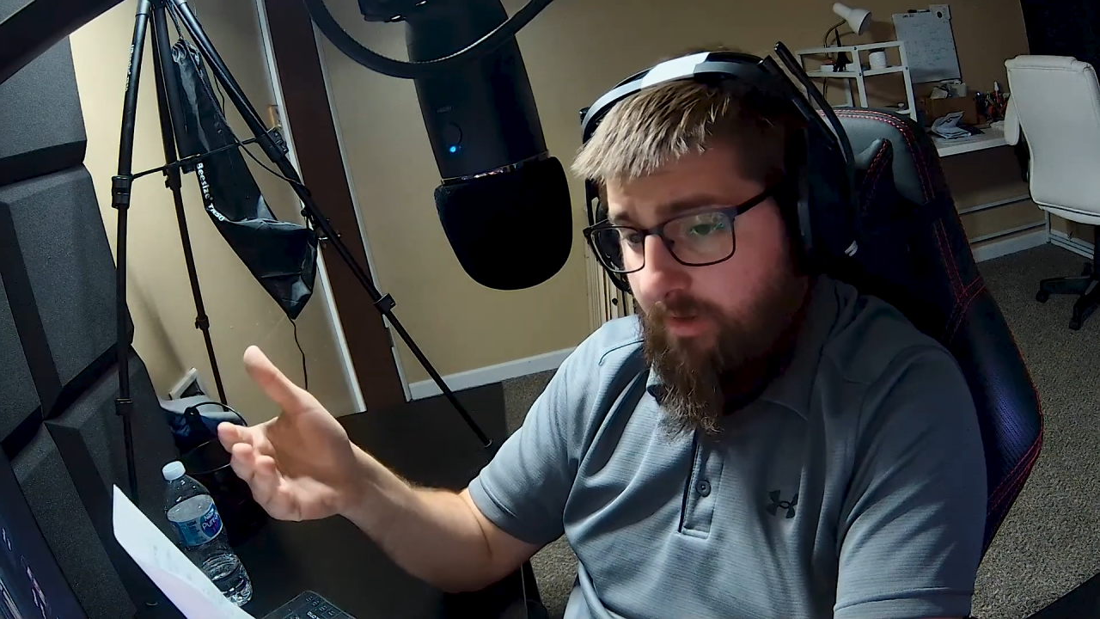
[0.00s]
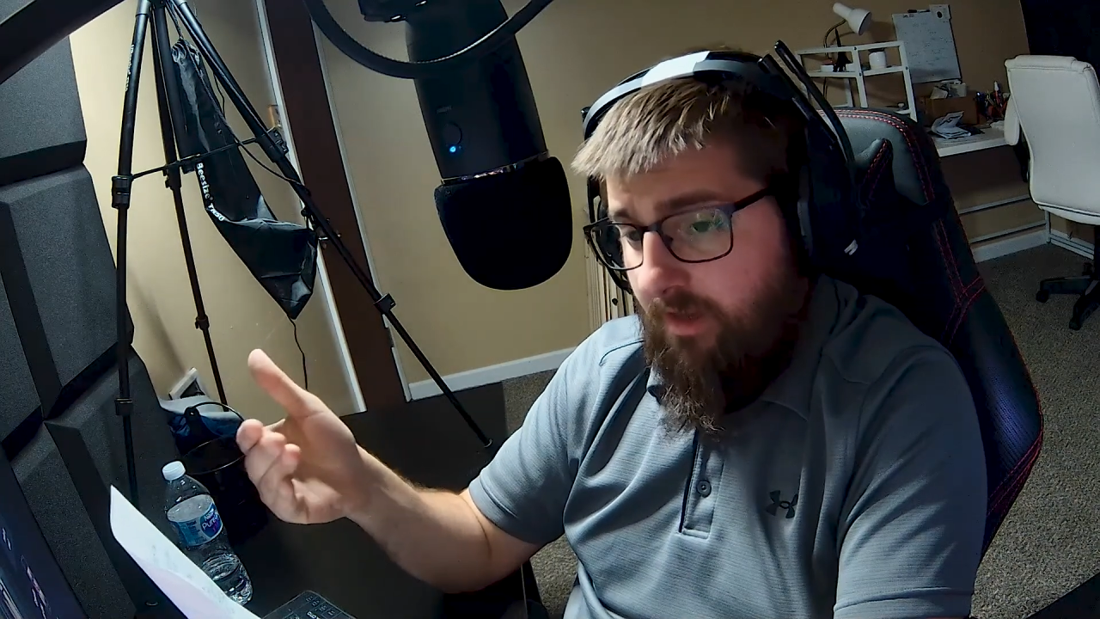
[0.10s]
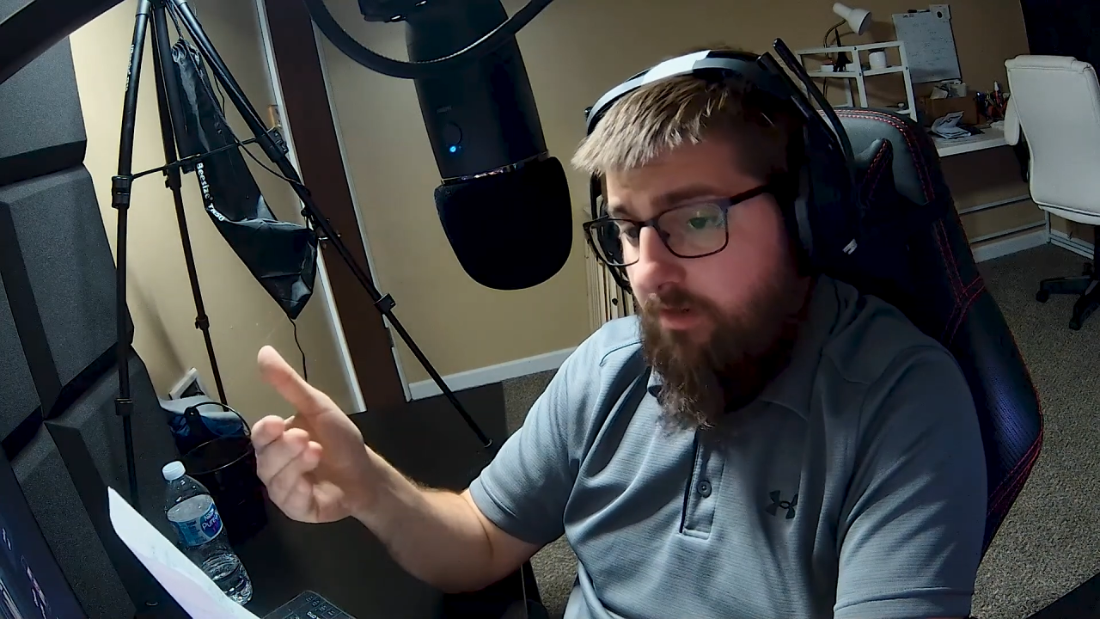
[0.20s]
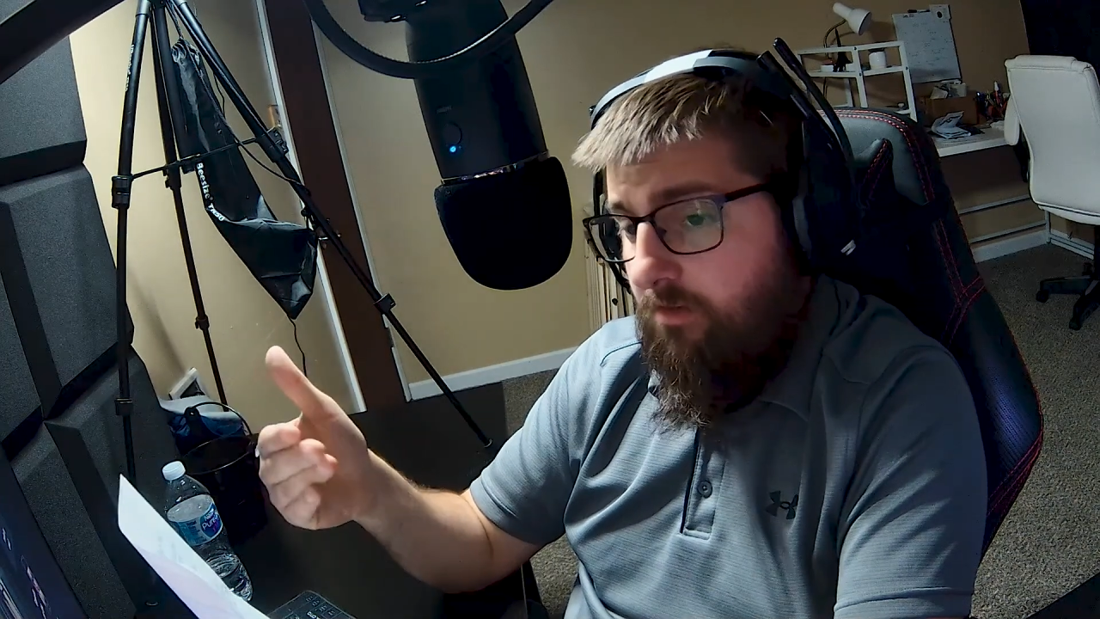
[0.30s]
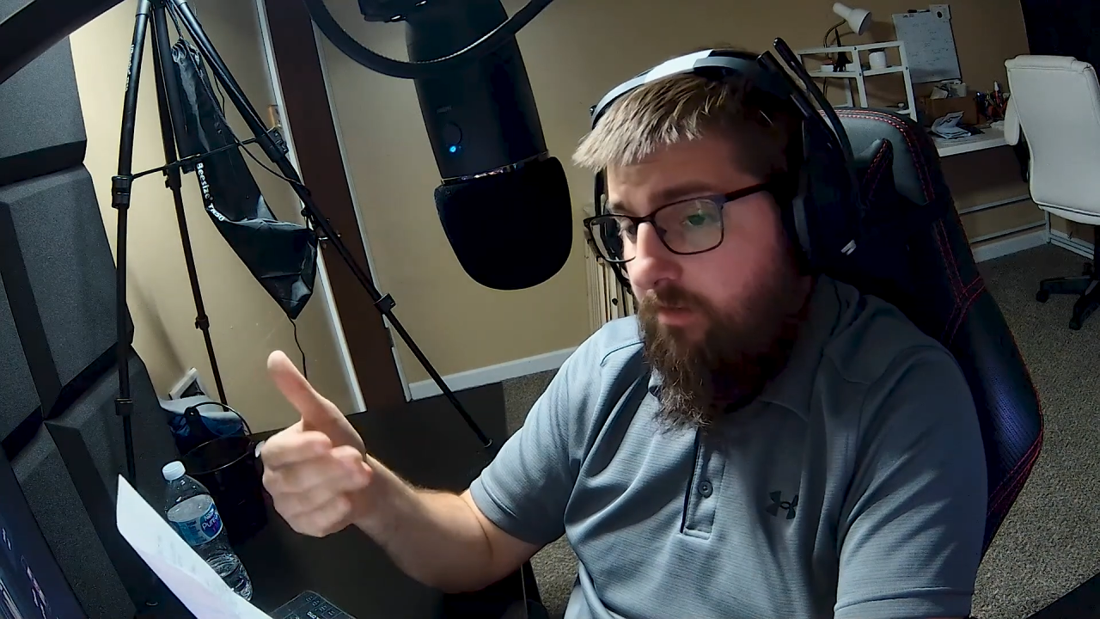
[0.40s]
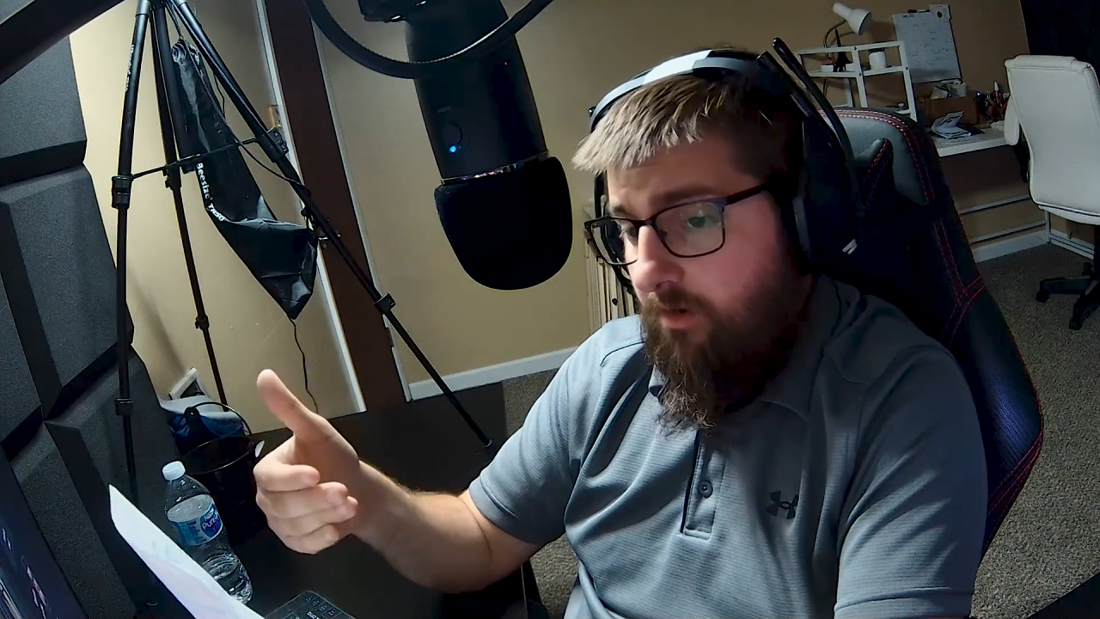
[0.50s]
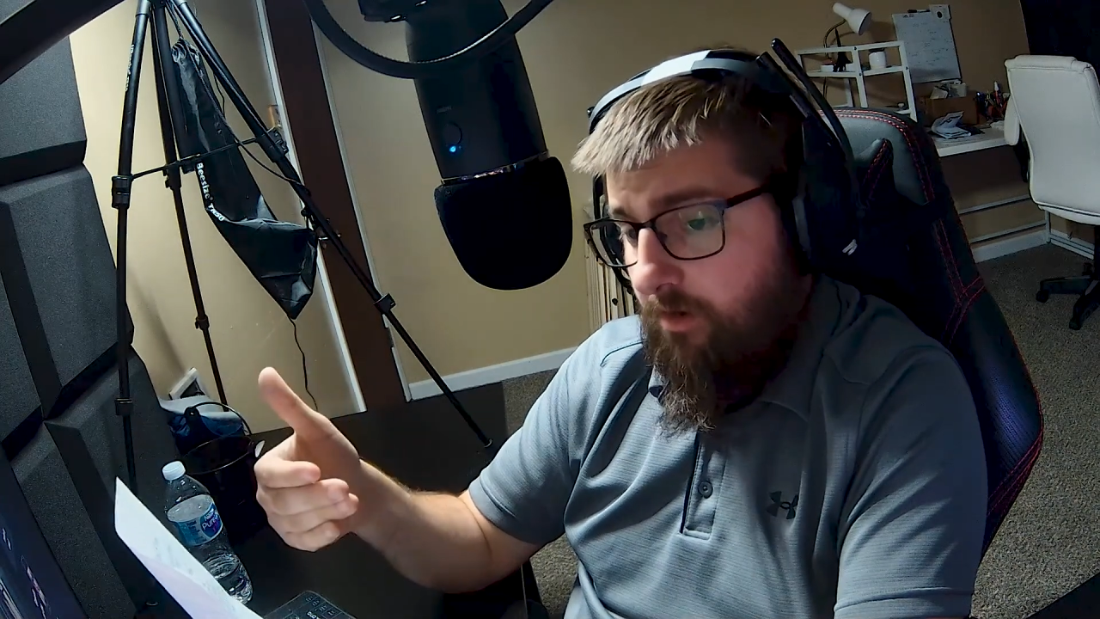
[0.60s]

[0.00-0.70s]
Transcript: into their